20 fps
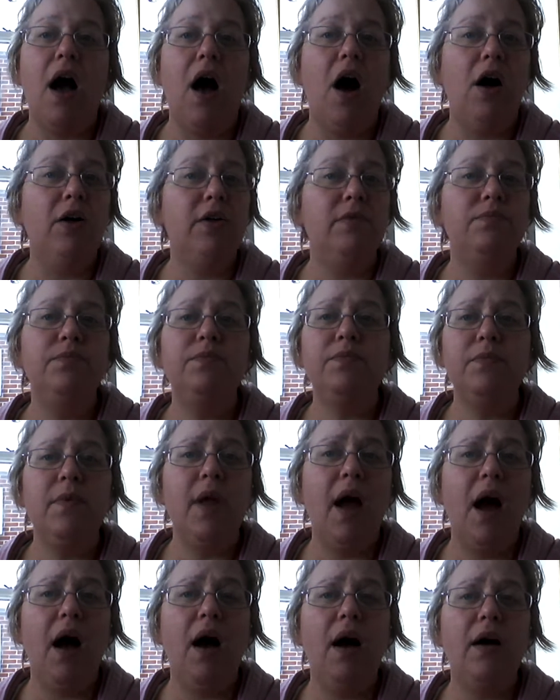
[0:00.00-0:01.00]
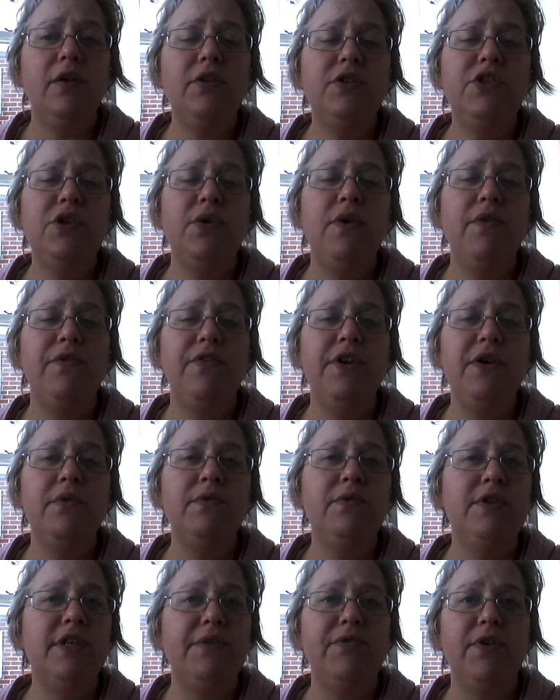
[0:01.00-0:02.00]
I'll do a
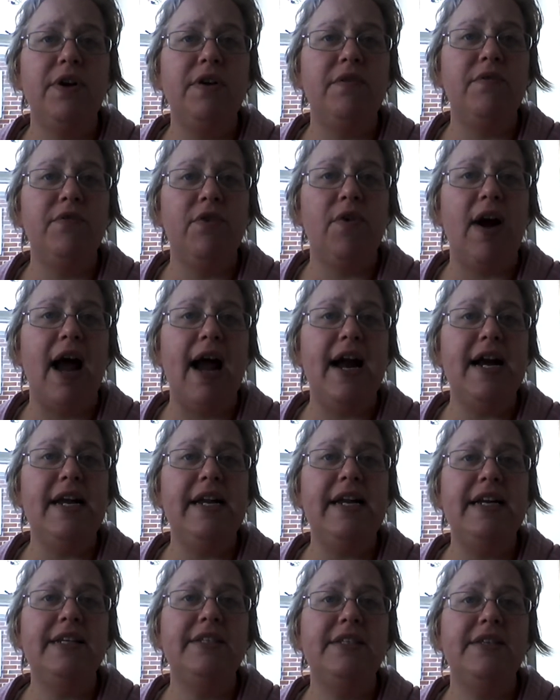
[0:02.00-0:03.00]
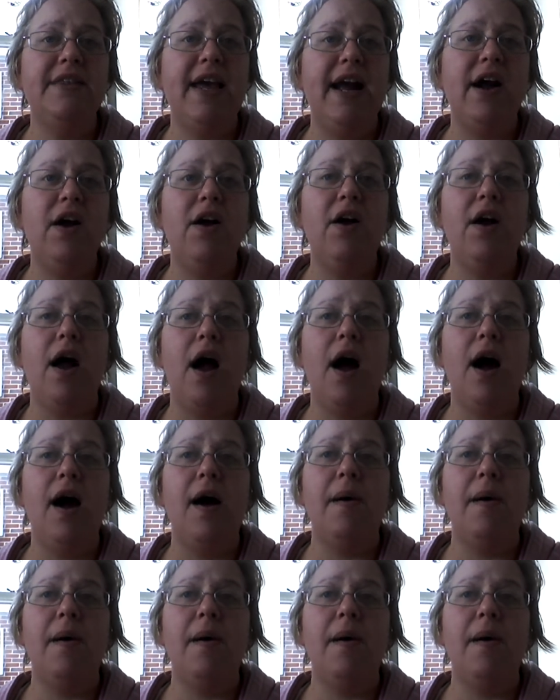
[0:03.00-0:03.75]
few different varieties there.